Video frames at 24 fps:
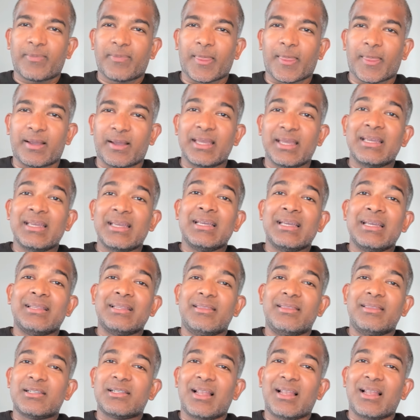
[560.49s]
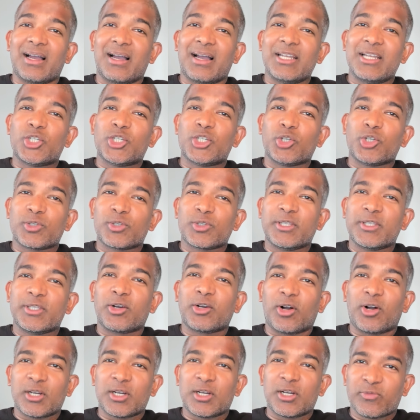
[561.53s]
Okay, this slide shows the
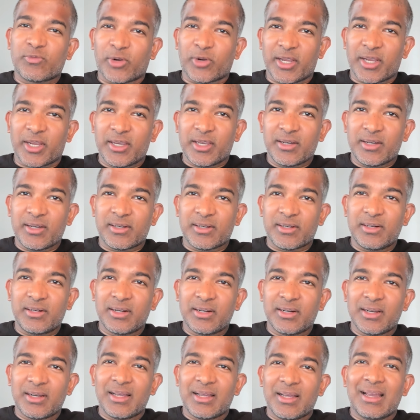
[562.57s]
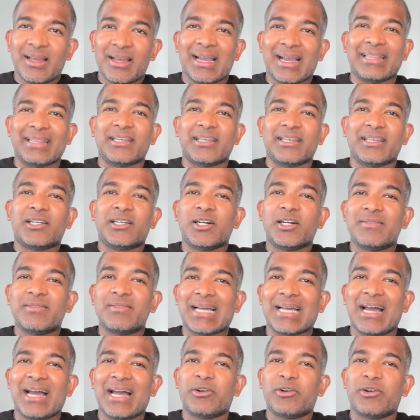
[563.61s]
COGS for a year, and the curved
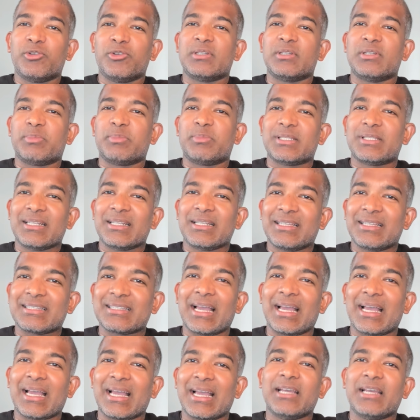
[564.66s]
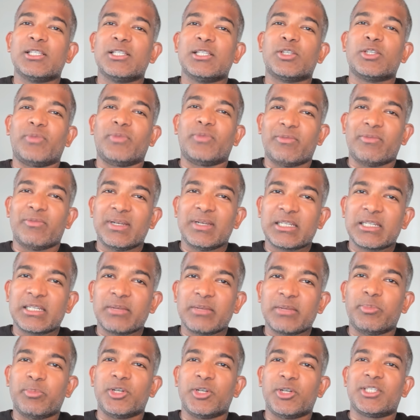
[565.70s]
arrows represent the cycles of inventory
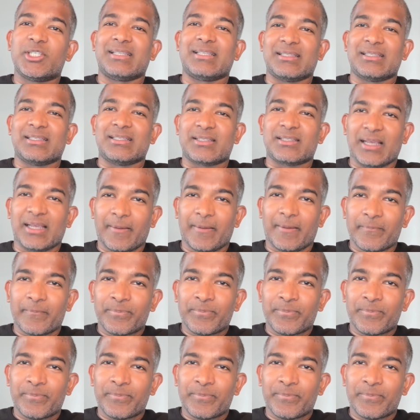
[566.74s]
purchase and sale.